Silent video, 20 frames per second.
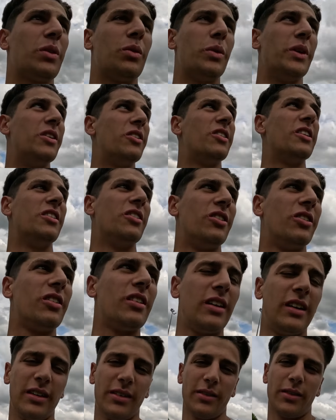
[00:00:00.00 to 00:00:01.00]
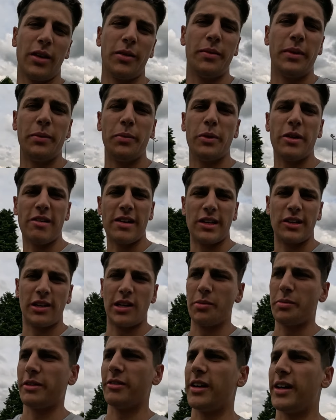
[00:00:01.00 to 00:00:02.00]
which is, I mean, we're in
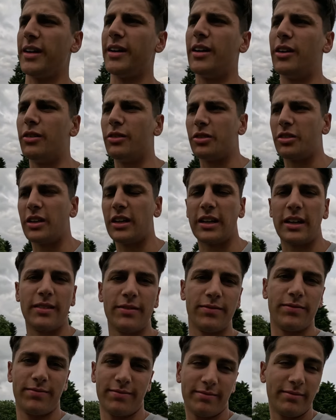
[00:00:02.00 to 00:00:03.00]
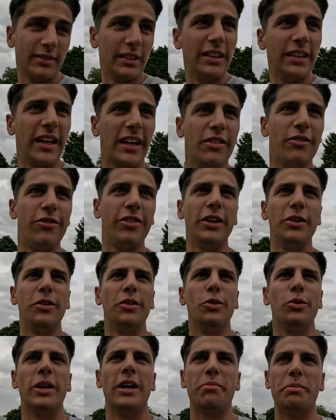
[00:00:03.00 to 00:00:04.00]
Derby right now, so they can
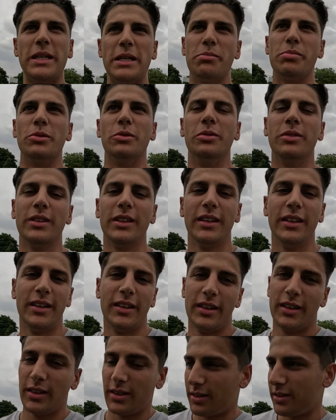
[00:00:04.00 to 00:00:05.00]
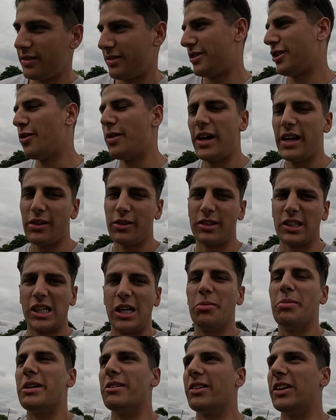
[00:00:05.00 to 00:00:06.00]
field all their people. No hate on
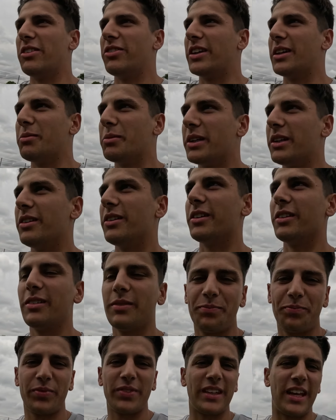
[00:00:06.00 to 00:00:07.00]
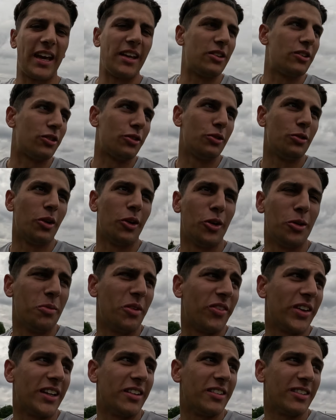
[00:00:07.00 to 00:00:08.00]
Derby or anything, but you know, getting 2 home
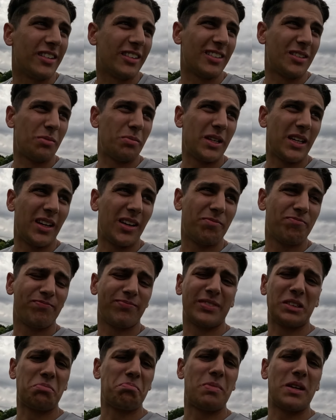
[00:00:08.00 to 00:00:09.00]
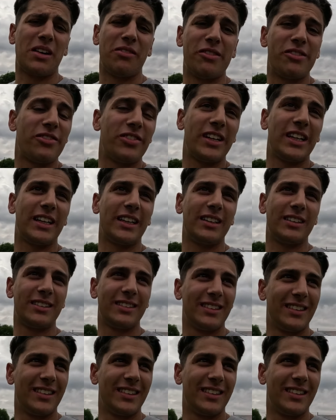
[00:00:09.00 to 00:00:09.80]
events, that's a bit unfair.